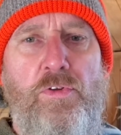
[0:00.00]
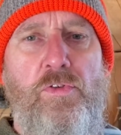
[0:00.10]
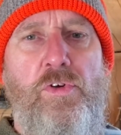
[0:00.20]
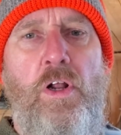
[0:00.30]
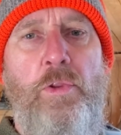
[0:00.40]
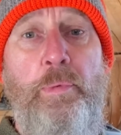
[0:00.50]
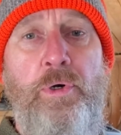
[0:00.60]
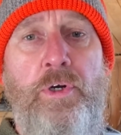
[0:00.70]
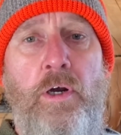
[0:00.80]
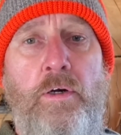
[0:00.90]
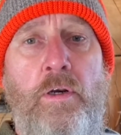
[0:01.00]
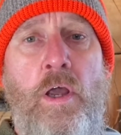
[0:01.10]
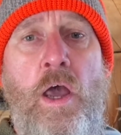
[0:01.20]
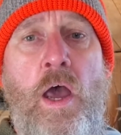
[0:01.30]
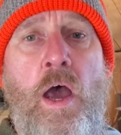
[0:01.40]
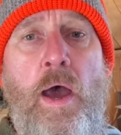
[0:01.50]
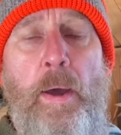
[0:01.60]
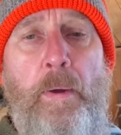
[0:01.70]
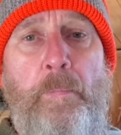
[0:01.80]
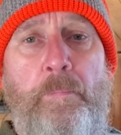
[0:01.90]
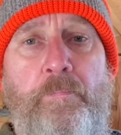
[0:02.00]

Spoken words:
It's called The Bird Garden. I'm